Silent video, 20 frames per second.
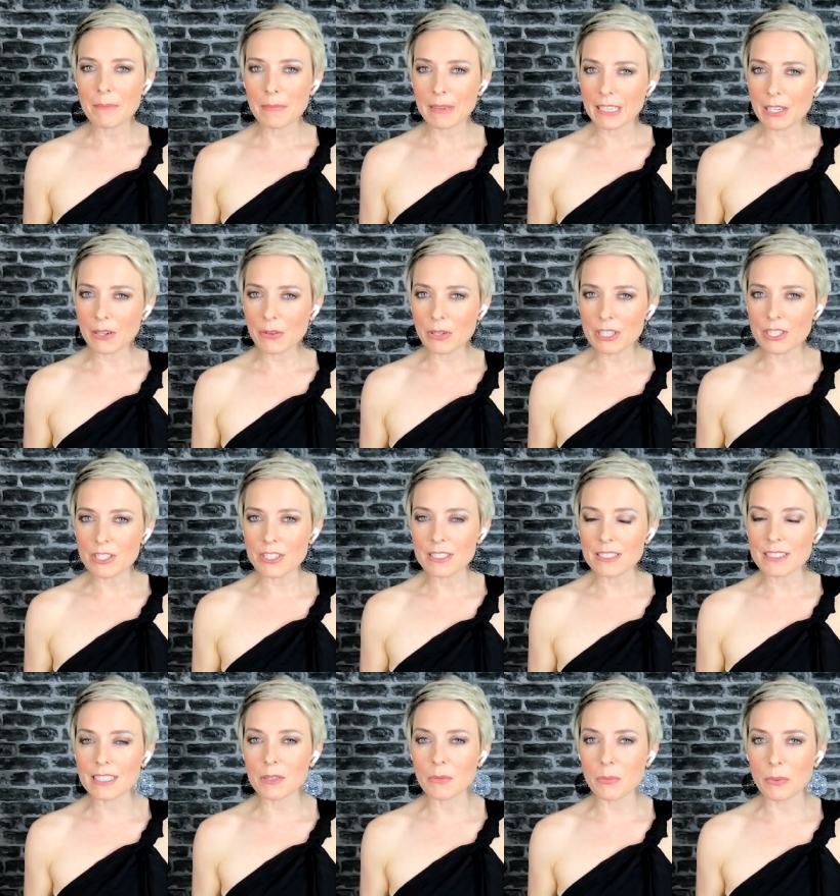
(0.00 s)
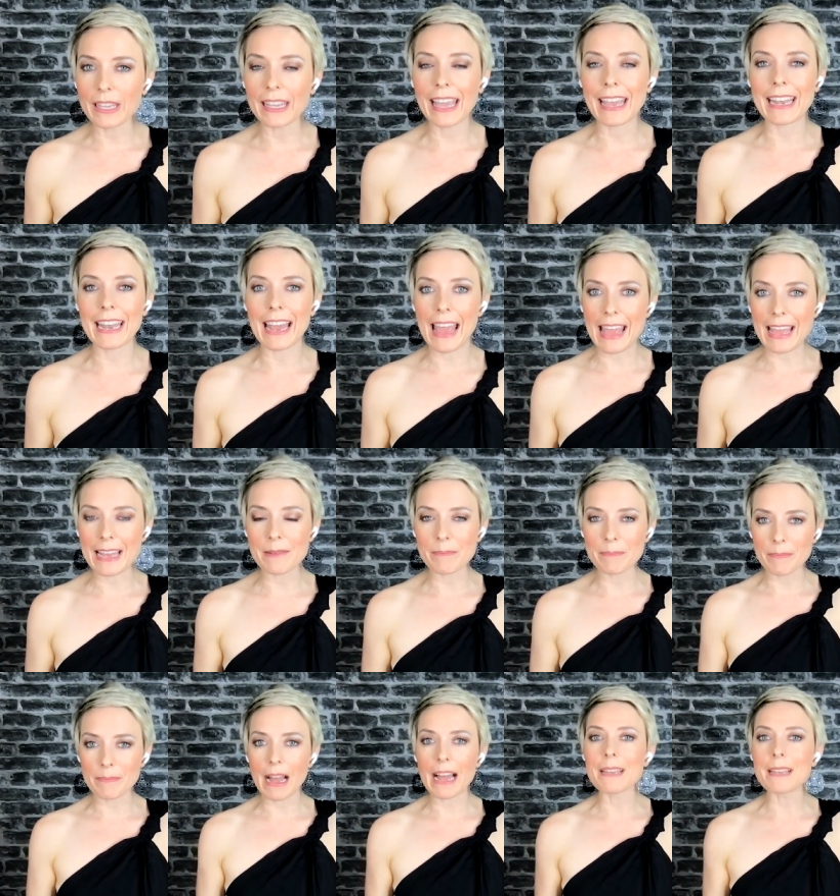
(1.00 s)
many questions that we can
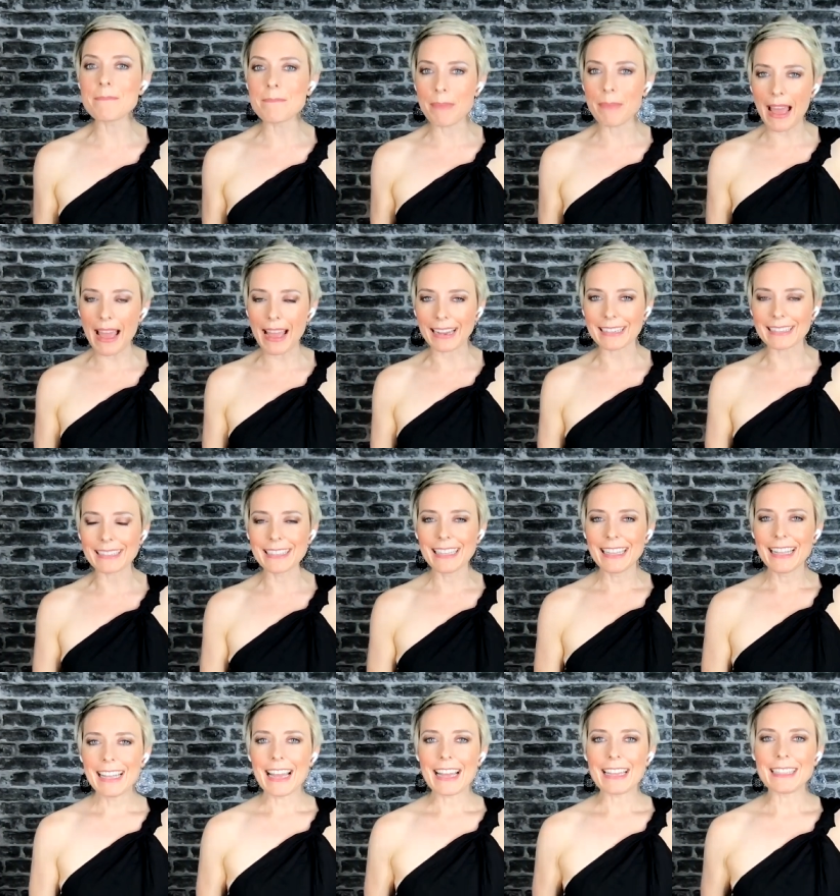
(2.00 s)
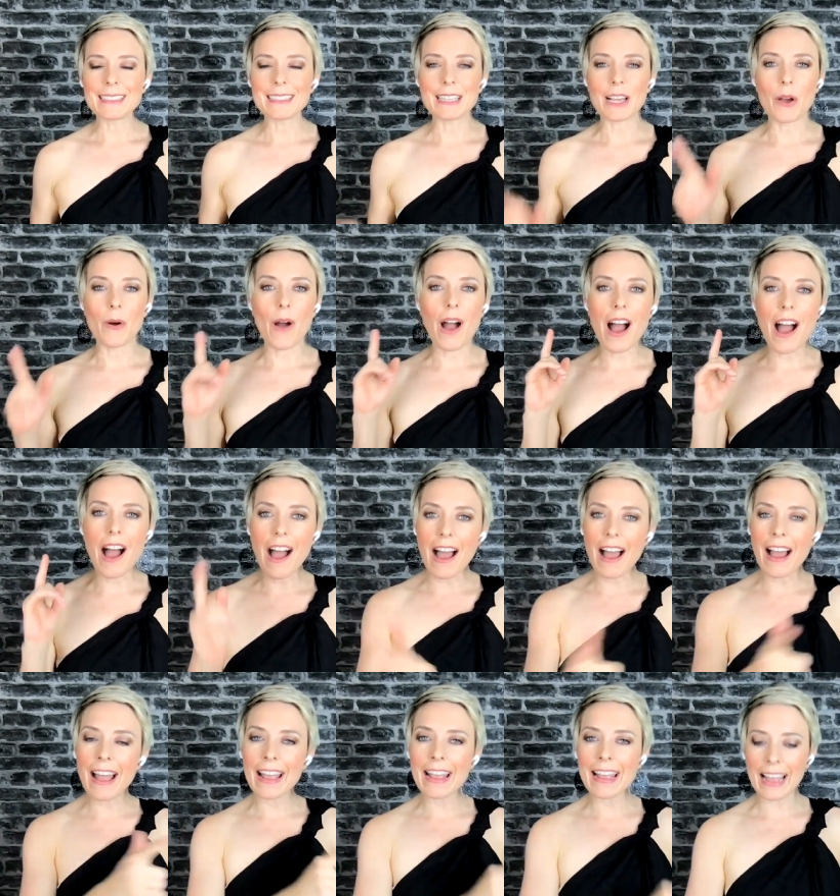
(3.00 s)
un- unpack. And so
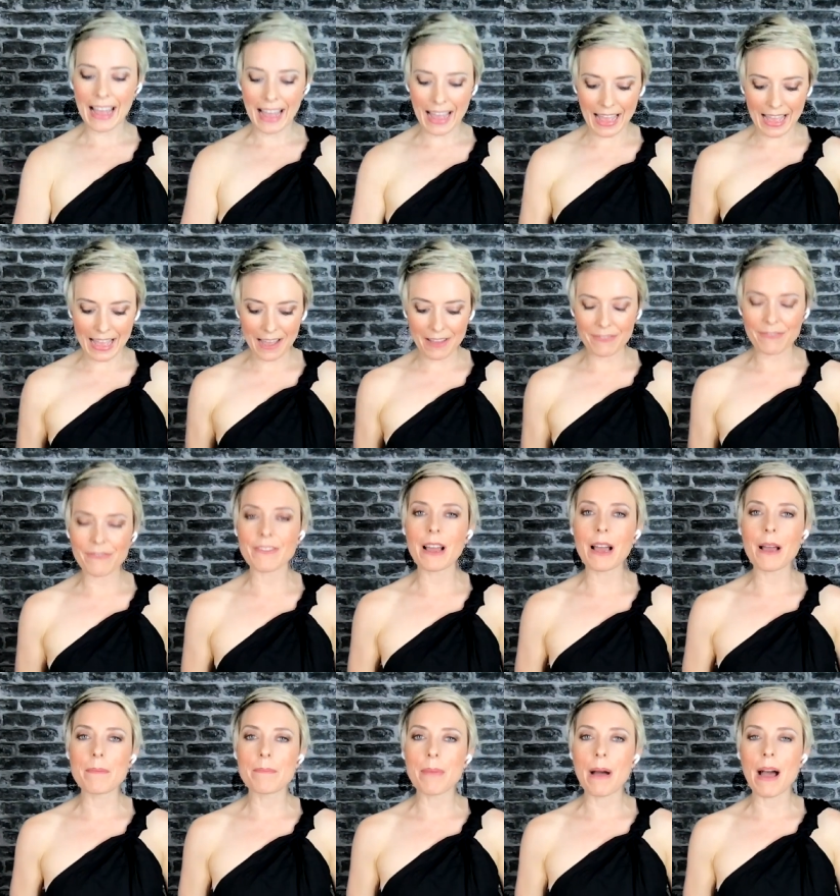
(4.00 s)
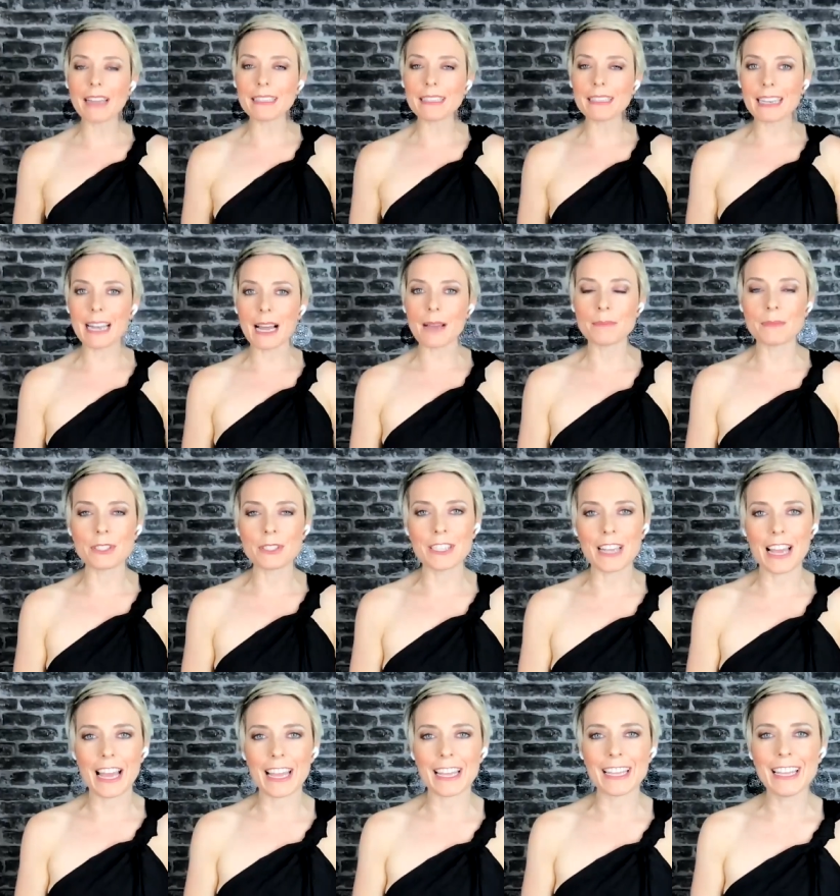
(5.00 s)
I have partnered up
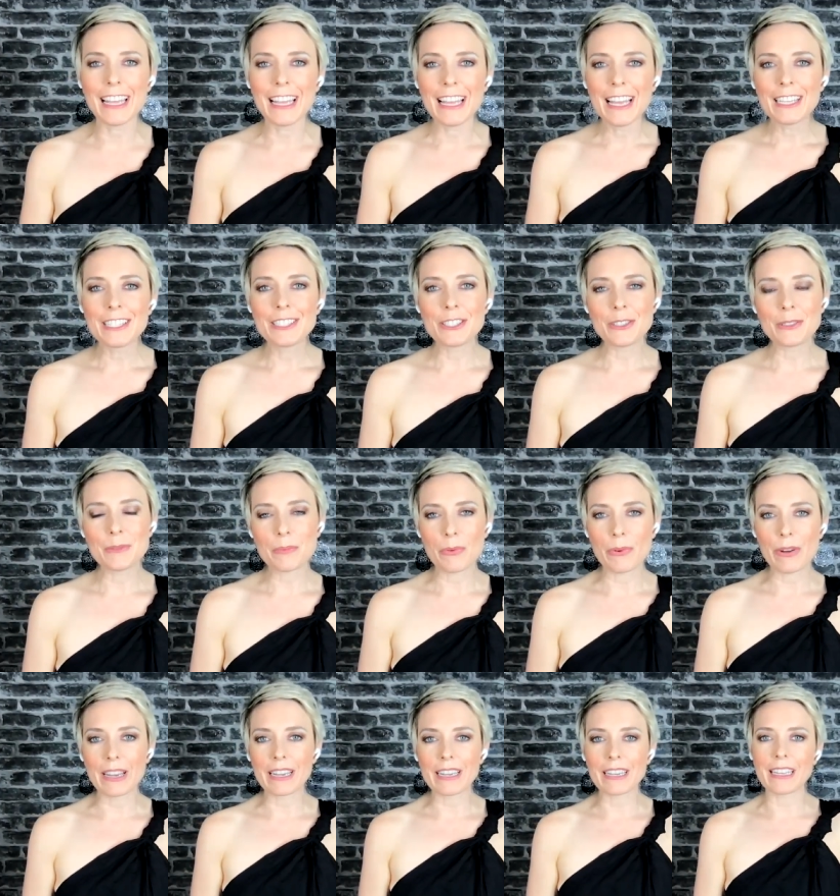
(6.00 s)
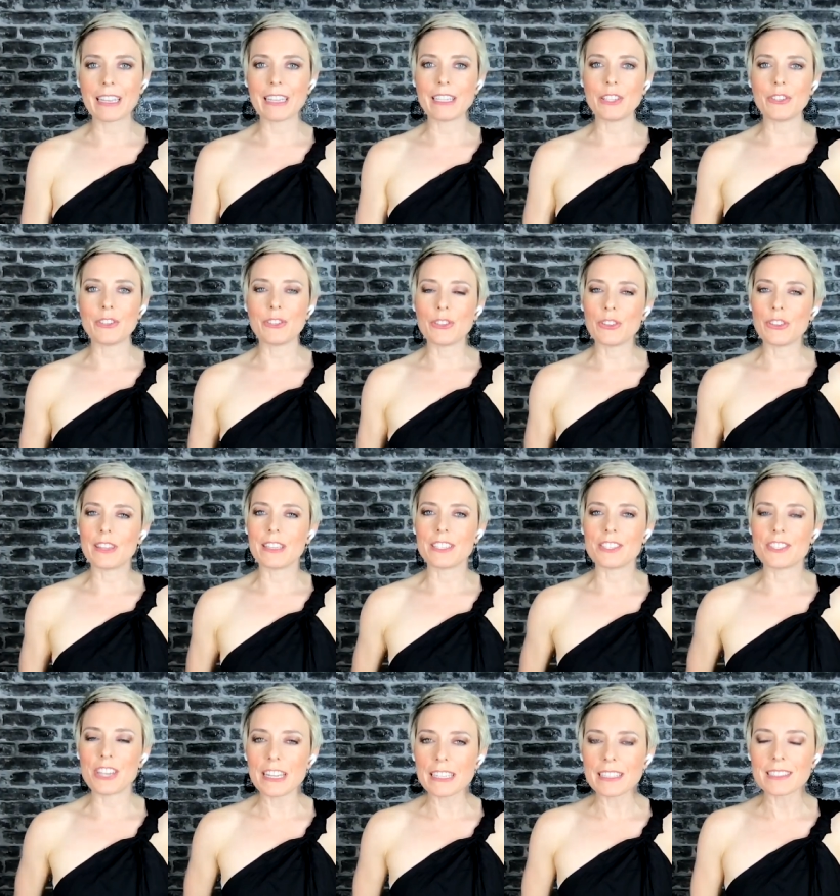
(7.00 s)
today to bring you the
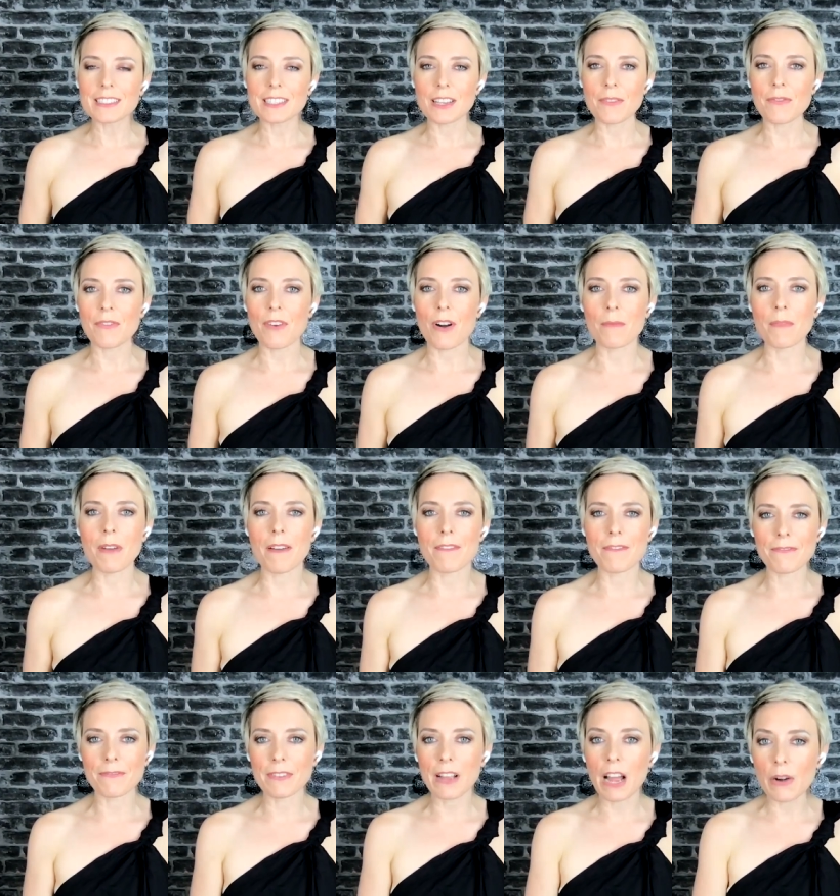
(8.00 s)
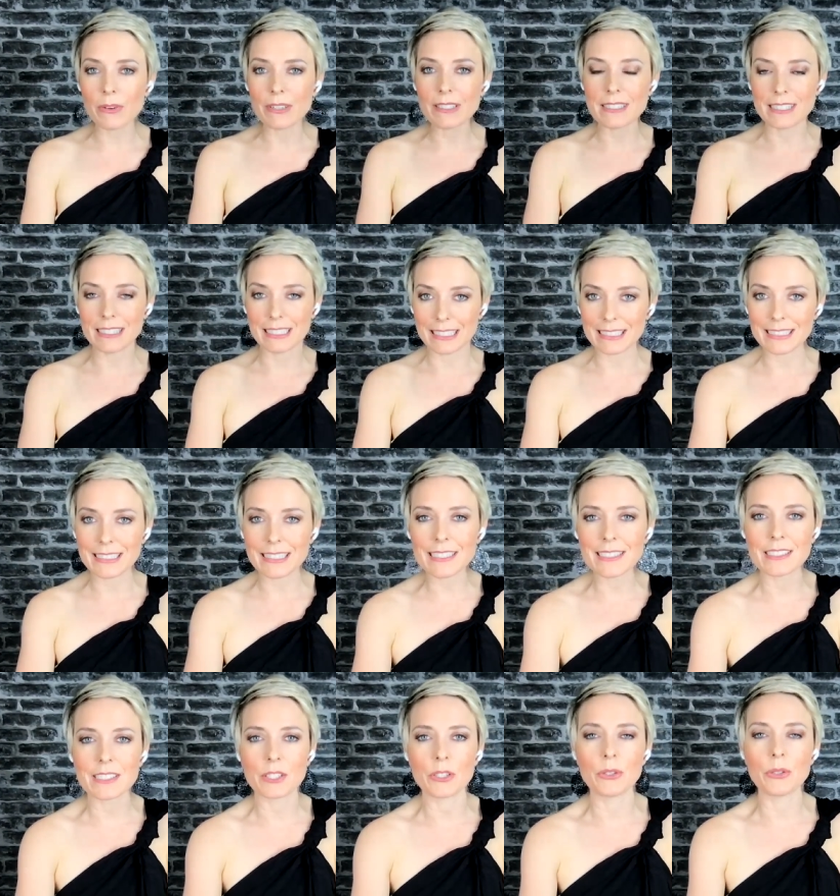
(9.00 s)
gent from Currency
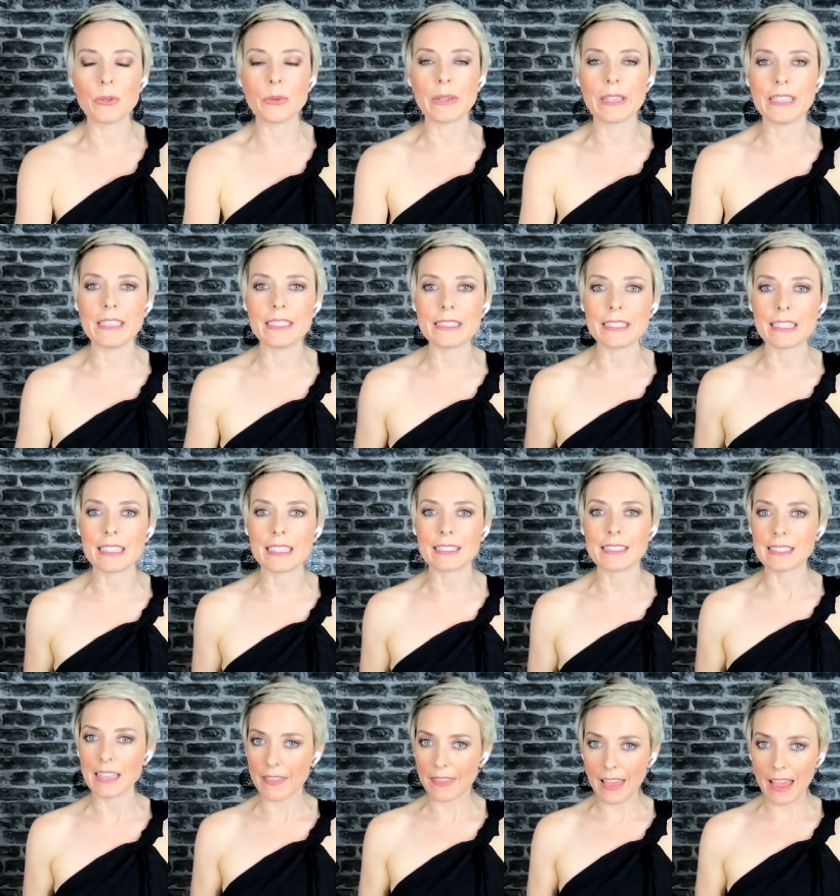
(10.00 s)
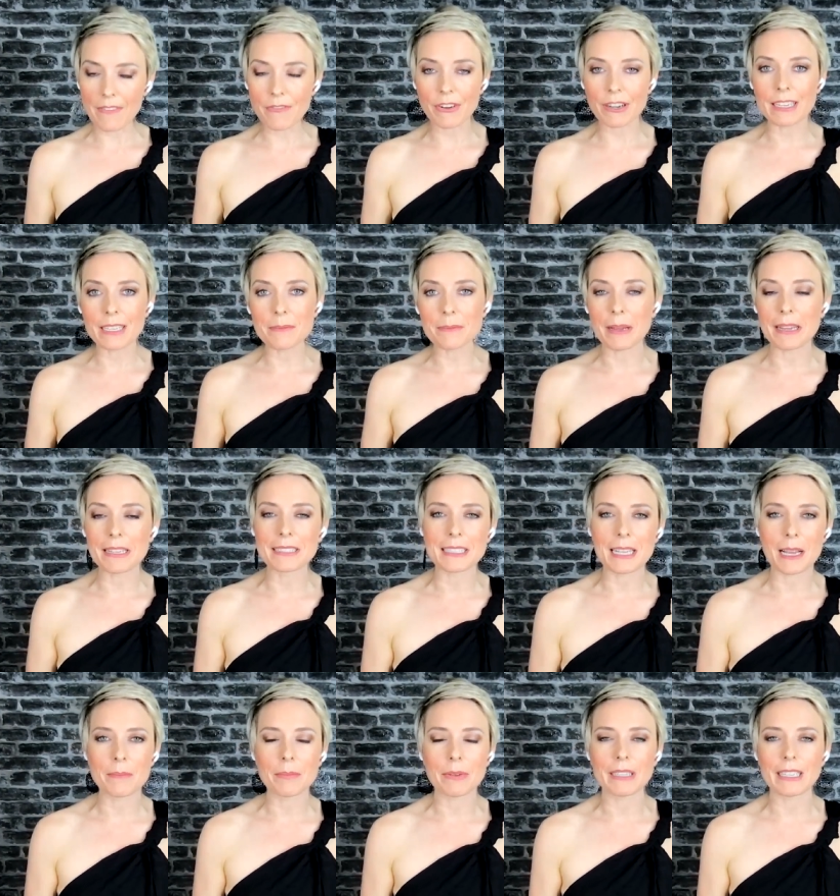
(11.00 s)
Assist, who is a South African based
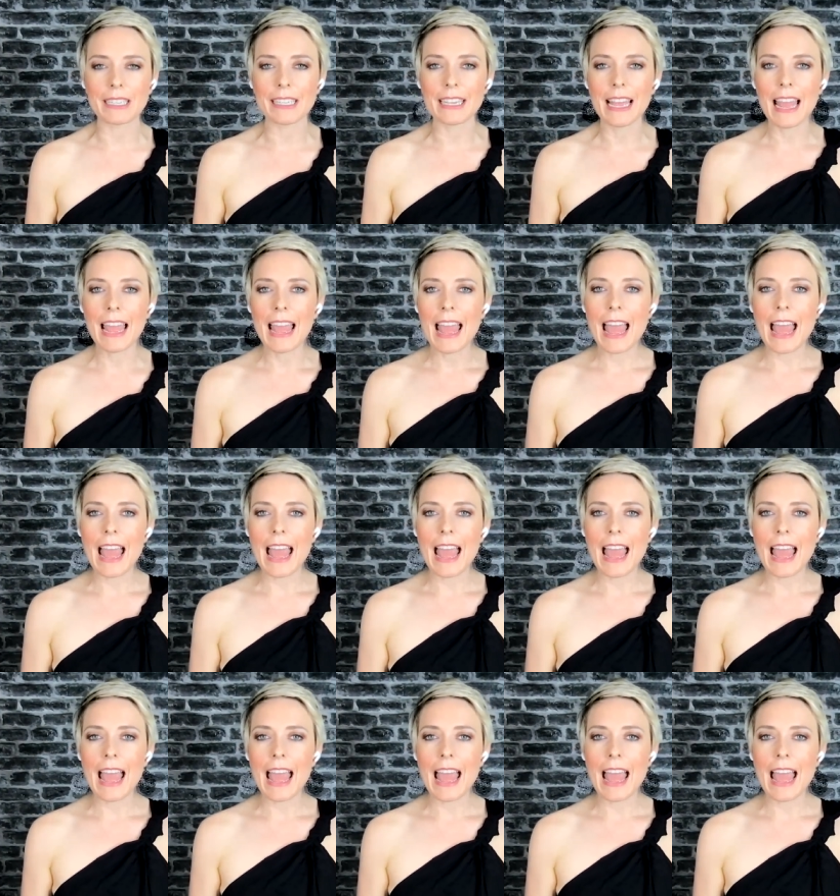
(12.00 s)
company,